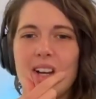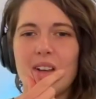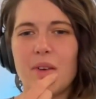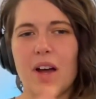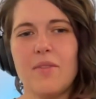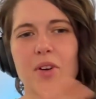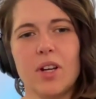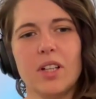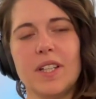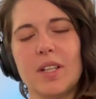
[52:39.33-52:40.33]
I've I've
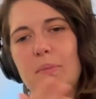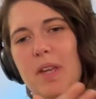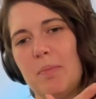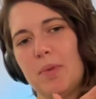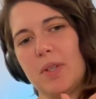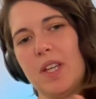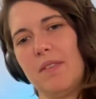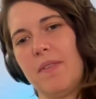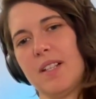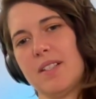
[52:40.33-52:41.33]
heard that people
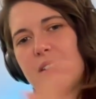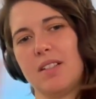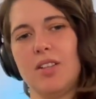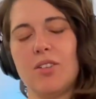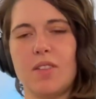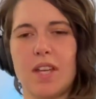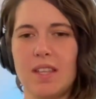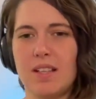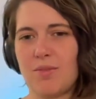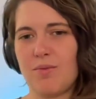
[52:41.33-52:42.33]
give us, you know, like
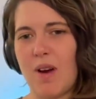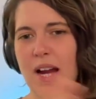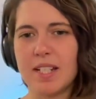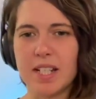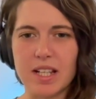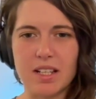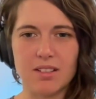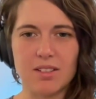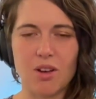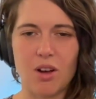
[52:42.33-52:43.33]
there's
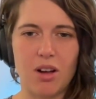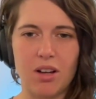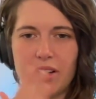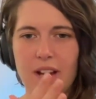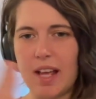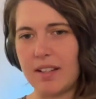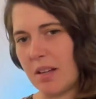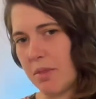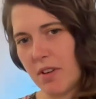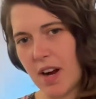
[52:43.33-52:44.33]
ratings on our
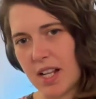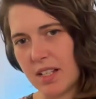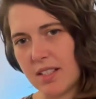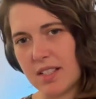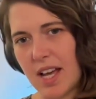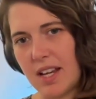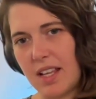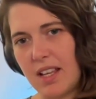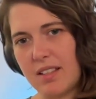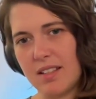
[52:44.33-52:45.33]
democratic
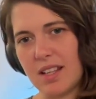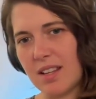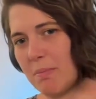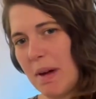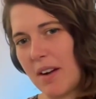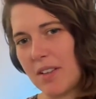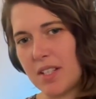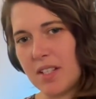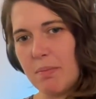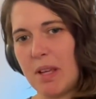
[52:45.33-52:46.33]
status in mm-hmm.
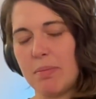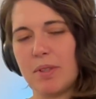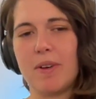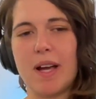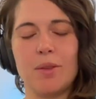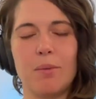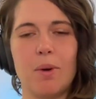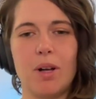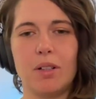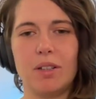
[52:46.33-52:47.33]
comparison mm-hmm. to people around the
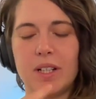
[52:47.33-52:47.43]
world.